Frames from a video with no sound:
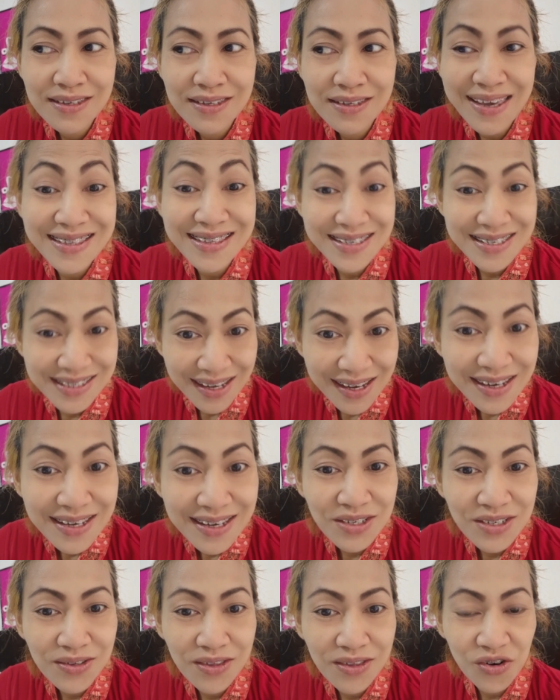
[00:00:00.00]
can
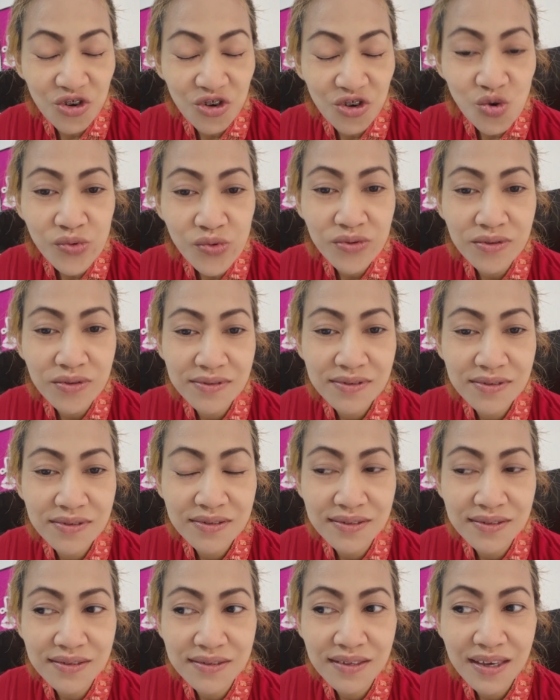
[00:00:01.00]
decide on their own
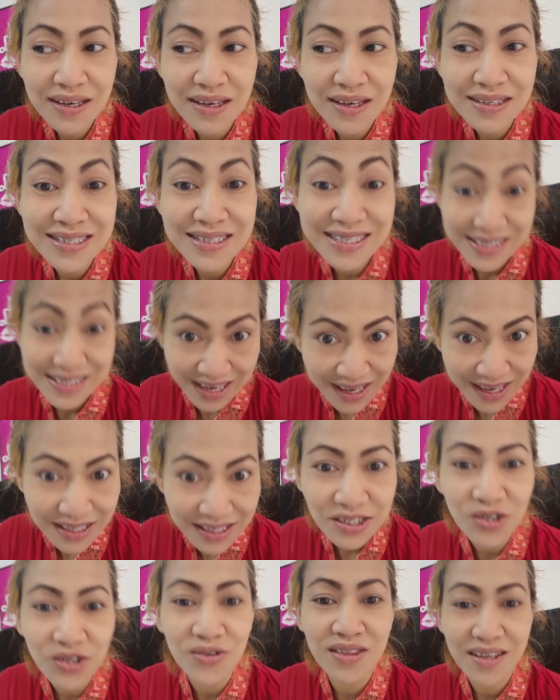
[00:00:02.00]
and
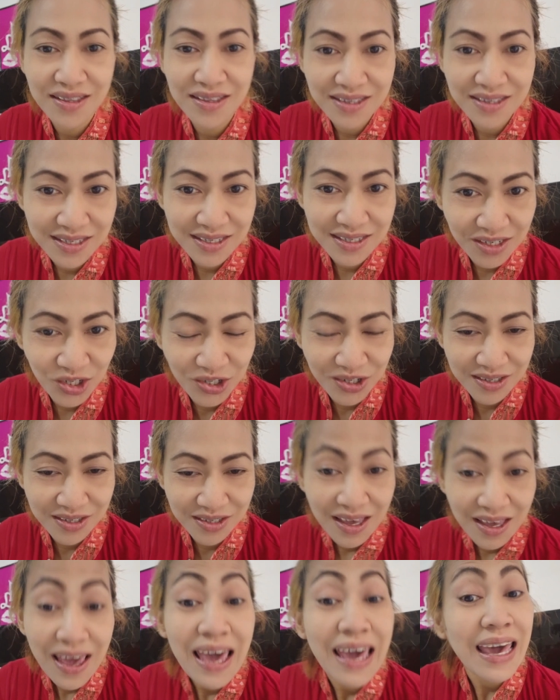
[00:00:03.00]
stand on that decision
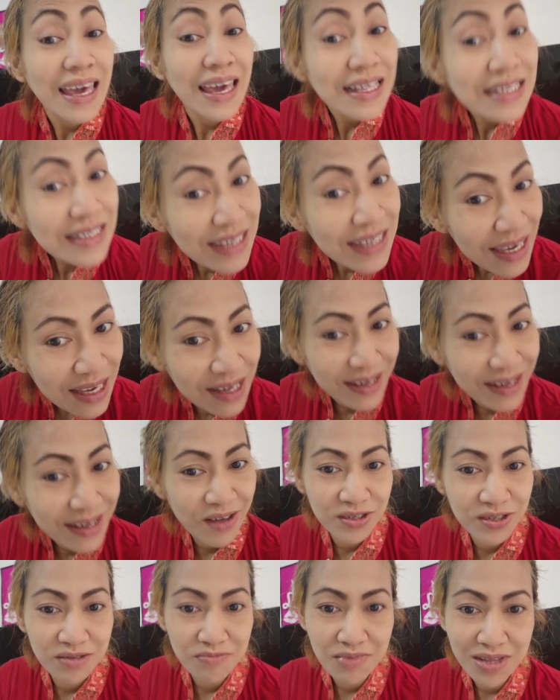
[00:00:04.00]
and take
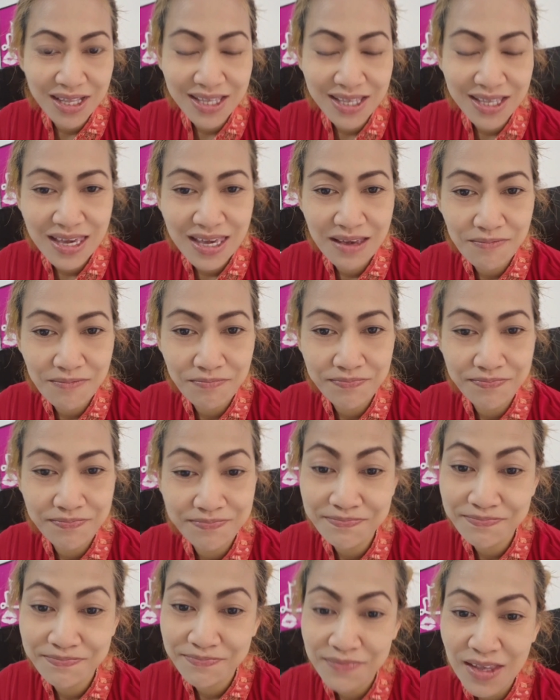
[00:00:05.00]
accountability.
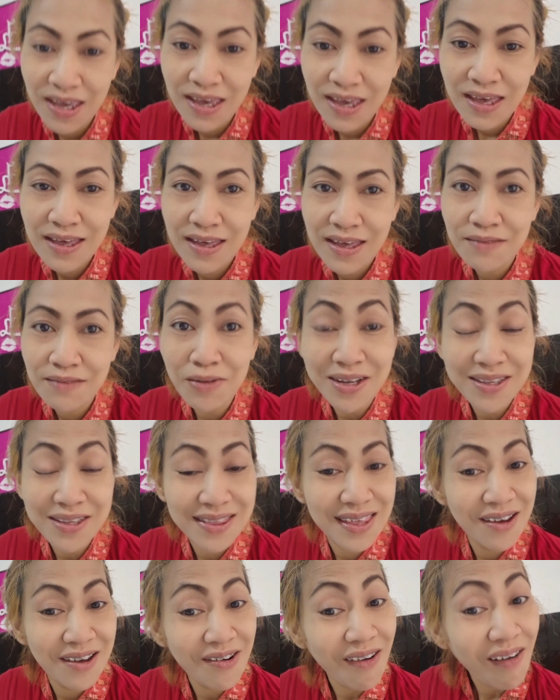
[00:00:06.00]

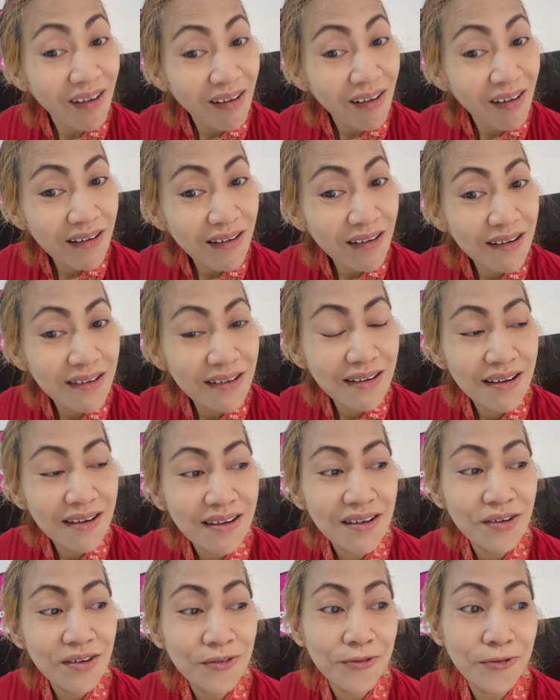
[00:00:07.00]
But there are
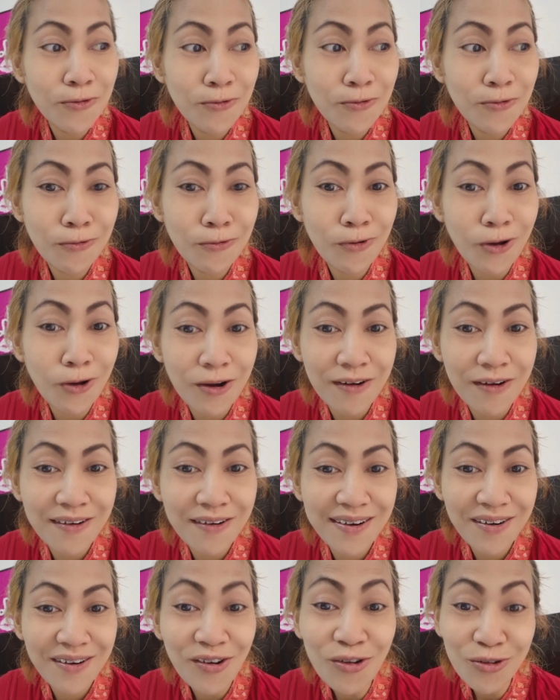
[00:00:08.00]
who
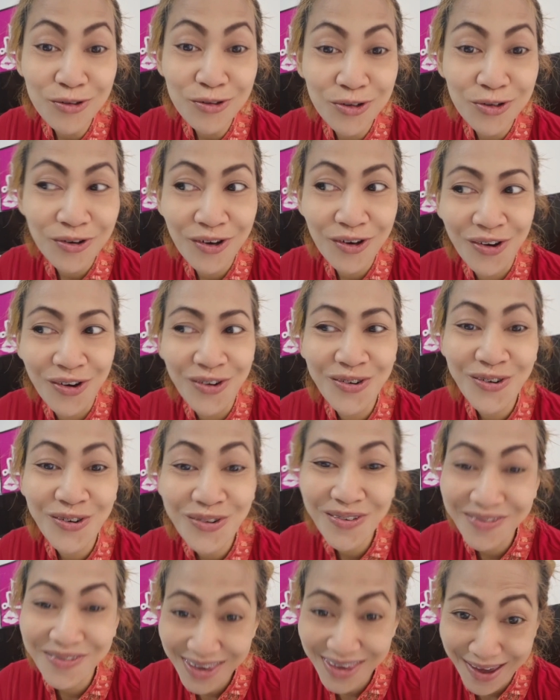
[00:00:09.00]
are older.
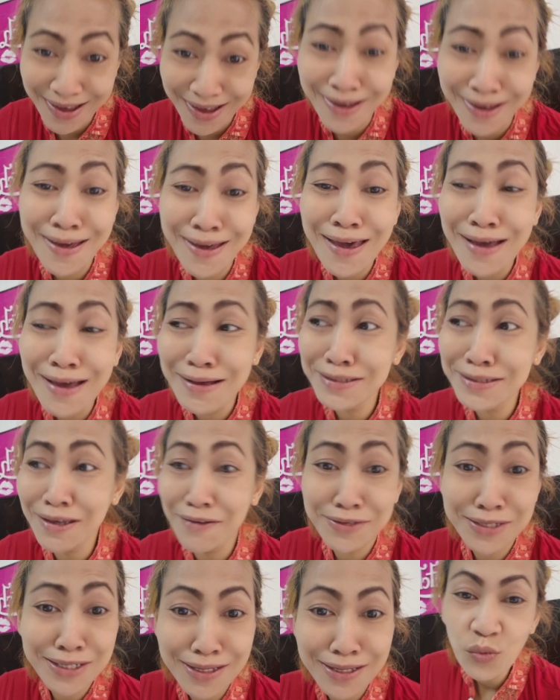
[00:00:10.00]
Yeah, as
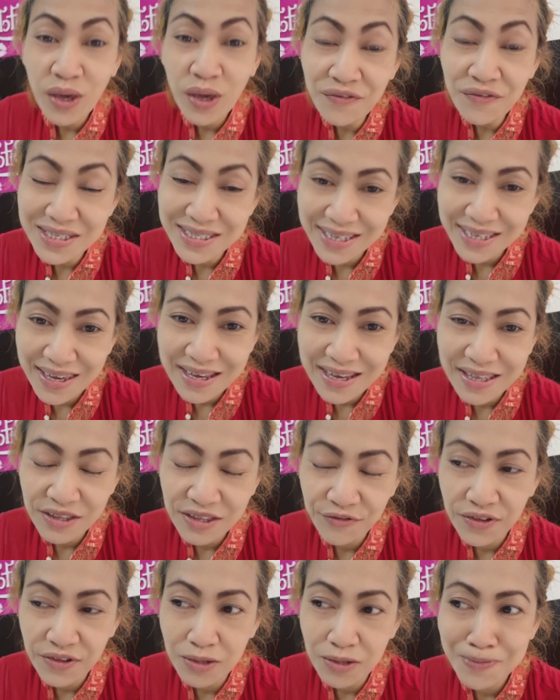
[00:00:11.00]
I'm saying, we have a saying in
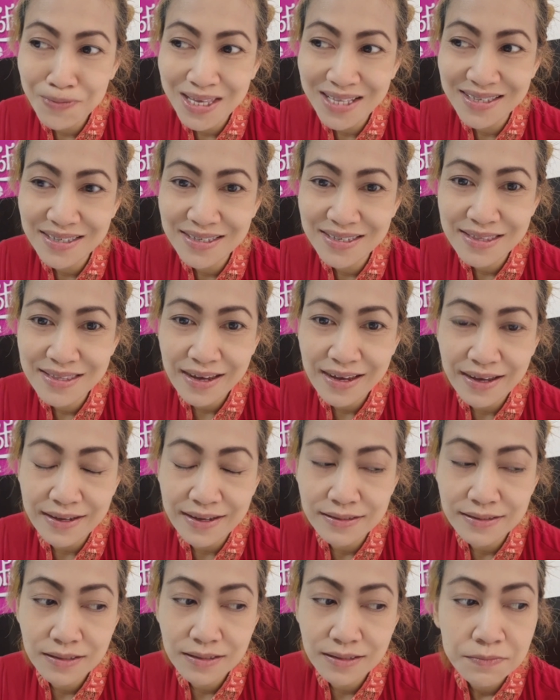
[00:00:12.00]
the Philippines
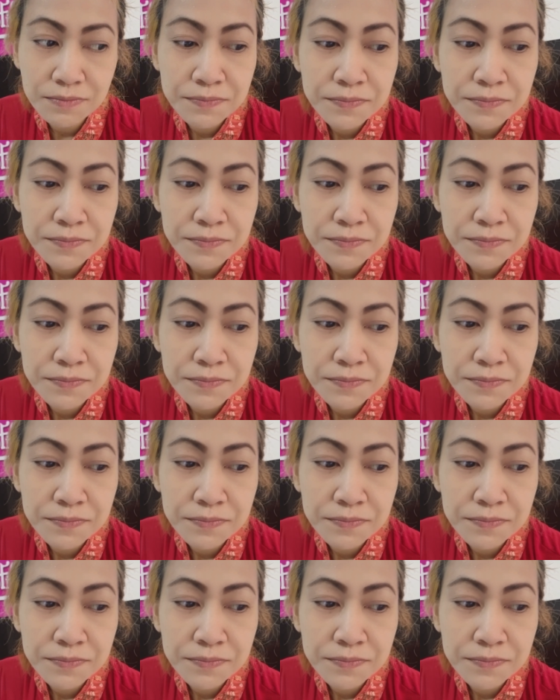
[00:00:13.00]
that